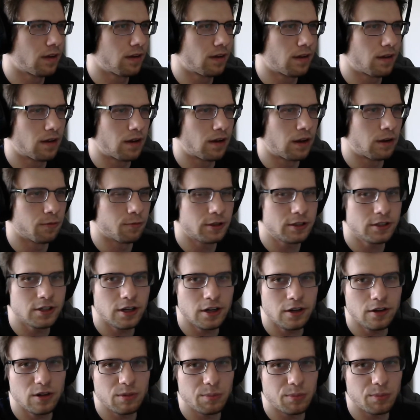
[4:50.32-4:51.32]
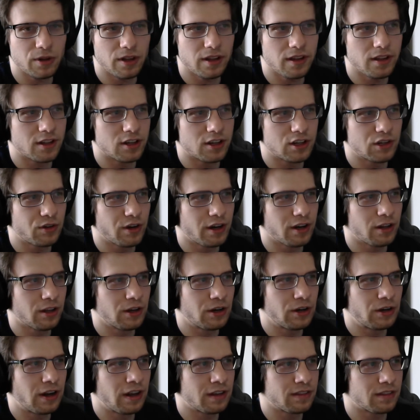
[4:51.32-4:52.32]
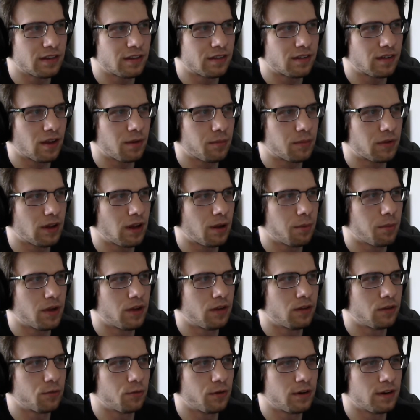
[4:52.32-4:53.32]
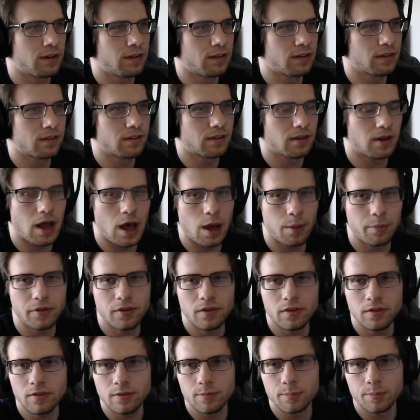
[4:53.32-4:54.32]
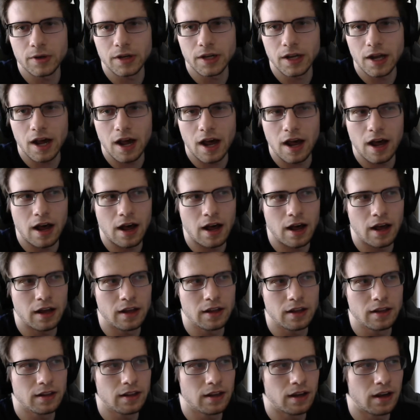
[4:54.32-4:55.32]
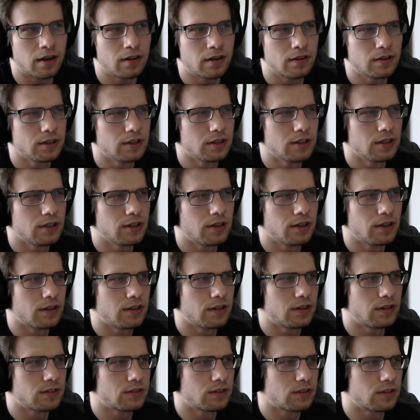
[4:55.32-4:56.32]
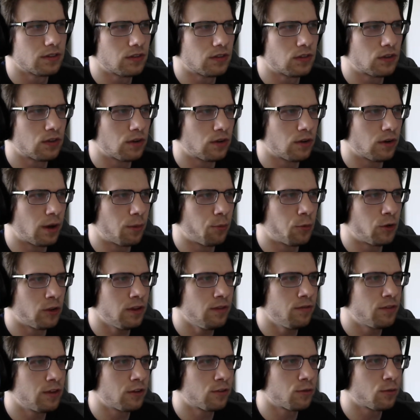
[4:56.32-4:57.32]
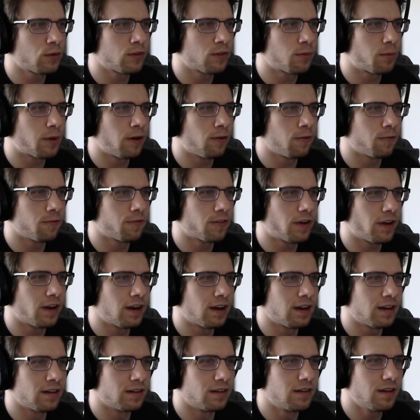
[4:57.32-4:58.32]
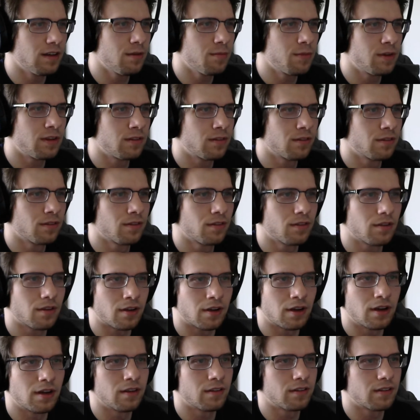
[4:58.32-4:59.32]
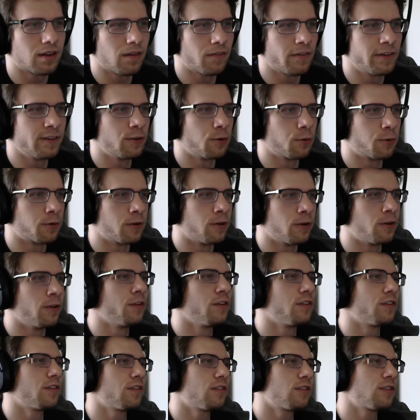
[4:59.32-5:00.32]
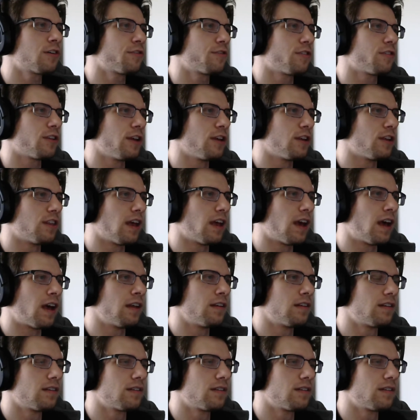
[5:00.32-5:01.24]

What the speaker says: I wish I could play the trailer at the same time as reading the synopsis, but yeah. So I believe this one's about fighting demons, saving the world, stuff like that.